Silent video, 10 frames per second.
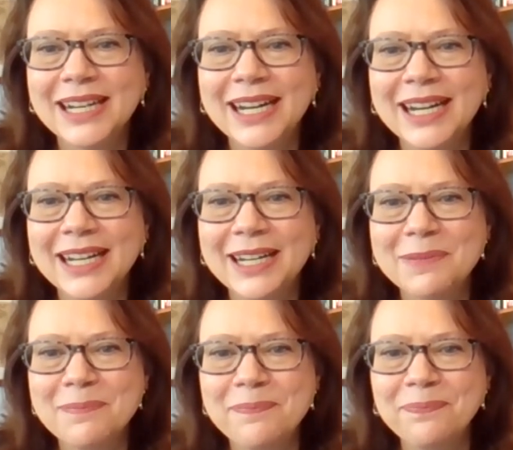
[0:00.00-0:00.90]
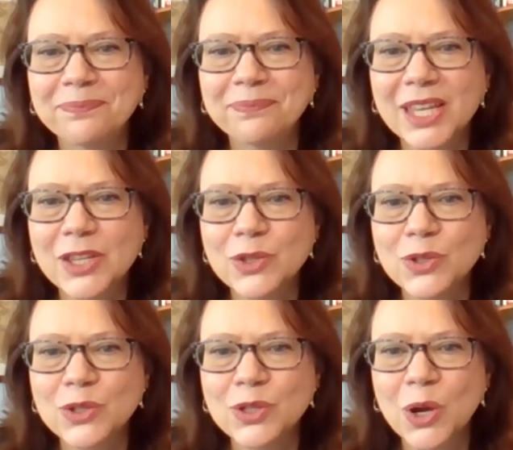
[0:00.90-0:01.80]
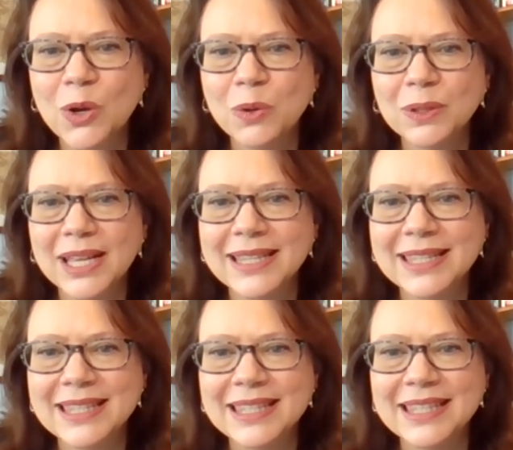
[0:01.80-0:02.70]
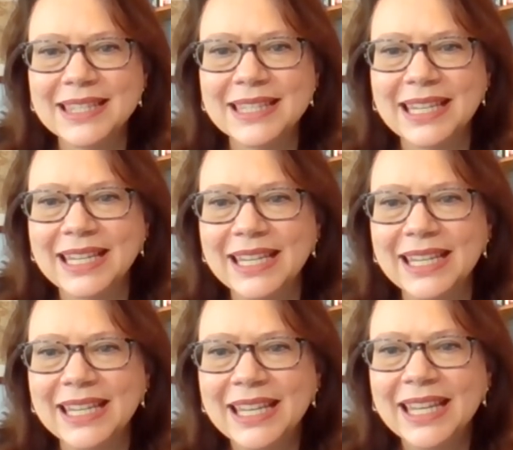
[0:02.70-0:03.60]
Um, so let's see.